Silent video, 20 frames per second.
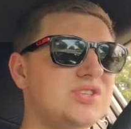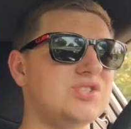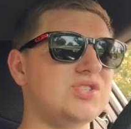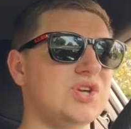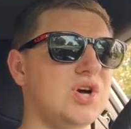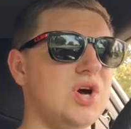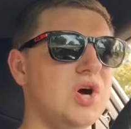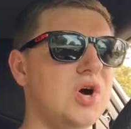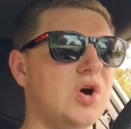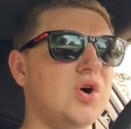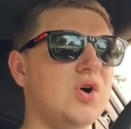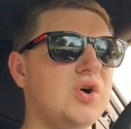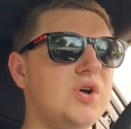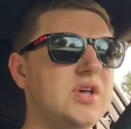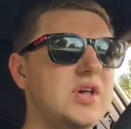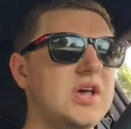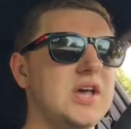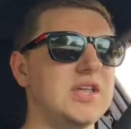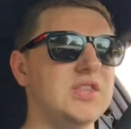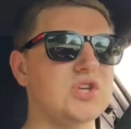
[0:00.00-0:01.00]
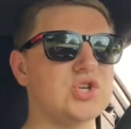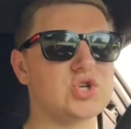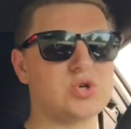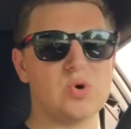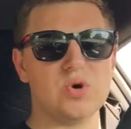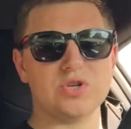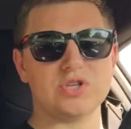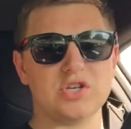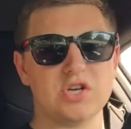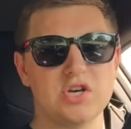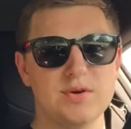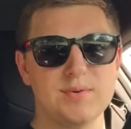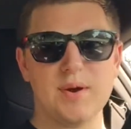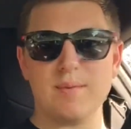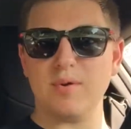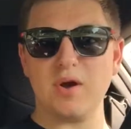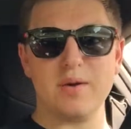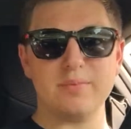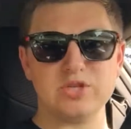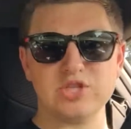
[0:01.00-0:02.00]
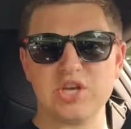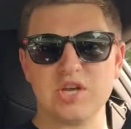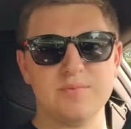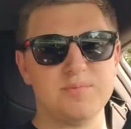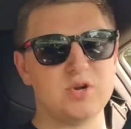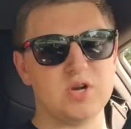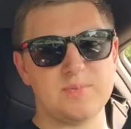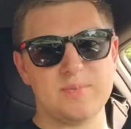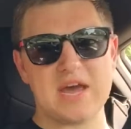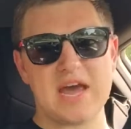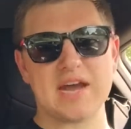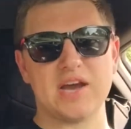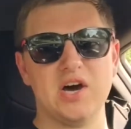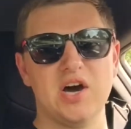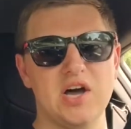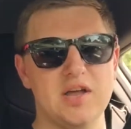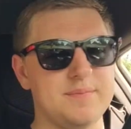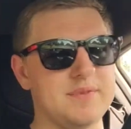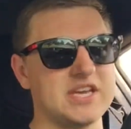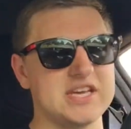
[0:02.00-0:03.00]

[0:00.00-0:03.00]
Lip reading: So in the short term, I'm probably just going to put it back on,